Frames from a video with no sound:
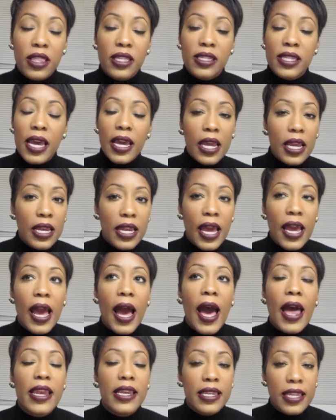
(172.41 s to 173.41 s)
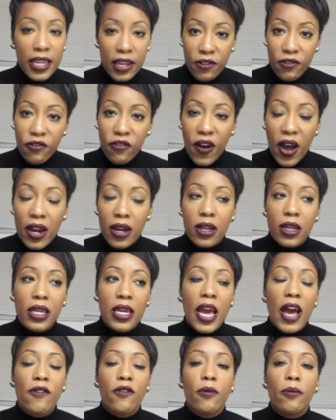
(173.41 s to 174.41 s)
The second day, I did
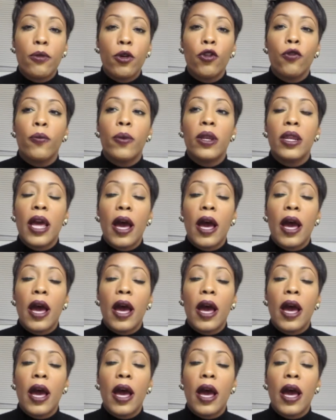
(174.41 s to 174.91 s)
finally have a movement.